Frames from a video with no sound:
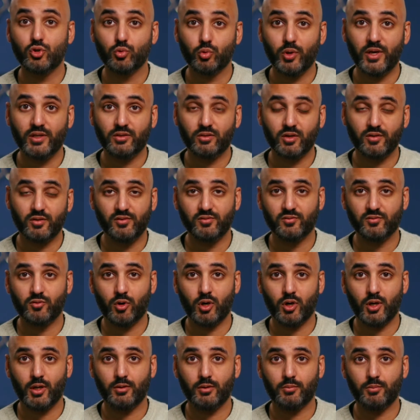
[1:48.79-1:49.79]
rate that you've
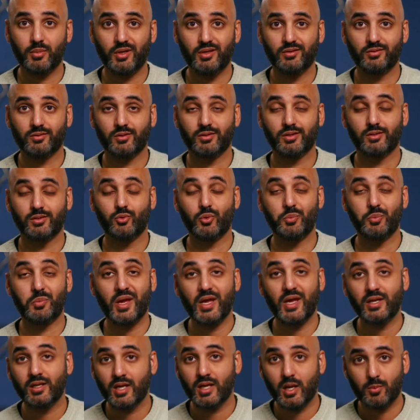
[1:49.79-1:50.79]
gone based on the
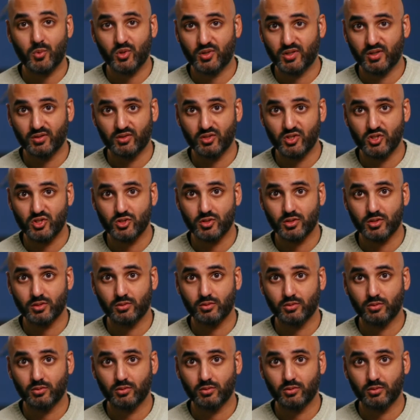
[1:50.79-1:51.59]
remaining amortization.